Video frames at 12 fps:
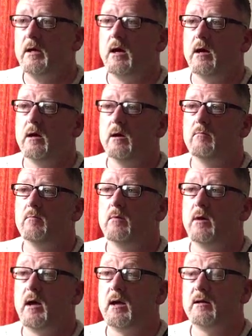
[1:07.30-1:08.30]
And
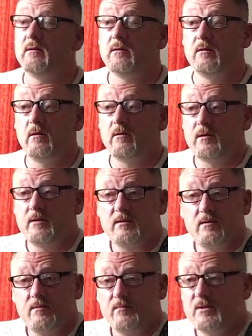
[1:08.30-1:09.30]
a lot of
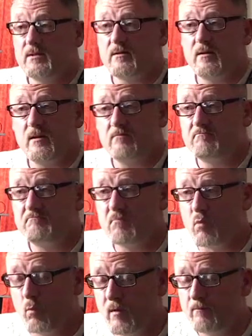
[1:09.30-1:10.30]
times
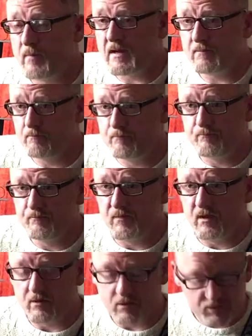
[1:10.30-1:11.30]
with bad,
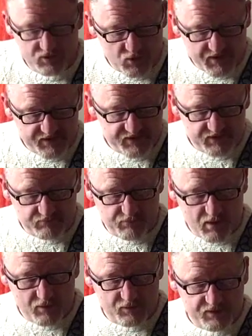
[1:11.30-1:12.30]
twists and
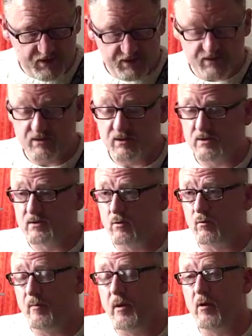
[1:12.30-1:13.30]
bows, it's just
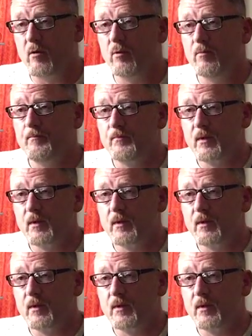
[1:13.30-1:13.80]
not repairable.